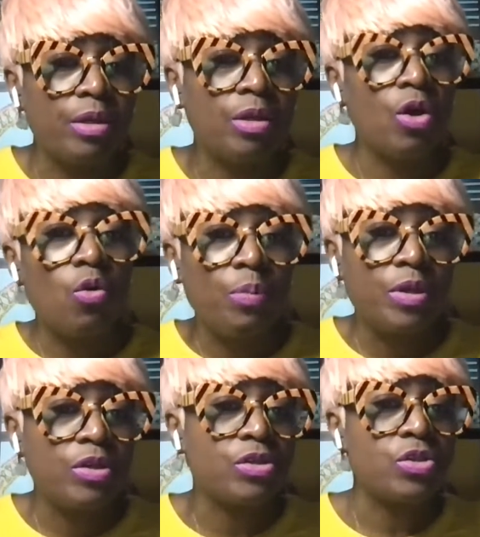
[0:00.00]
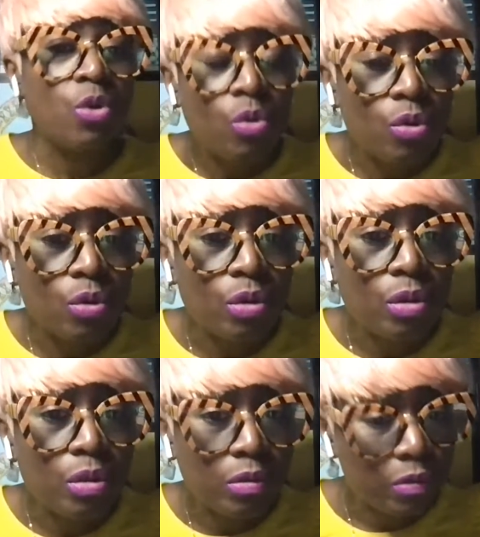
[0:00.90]
woman opened a
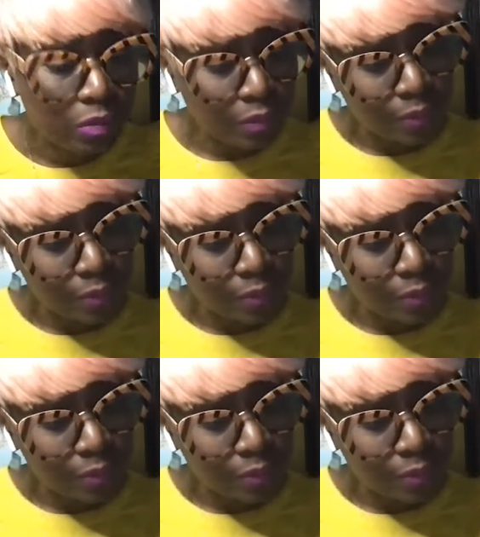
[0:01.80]
school?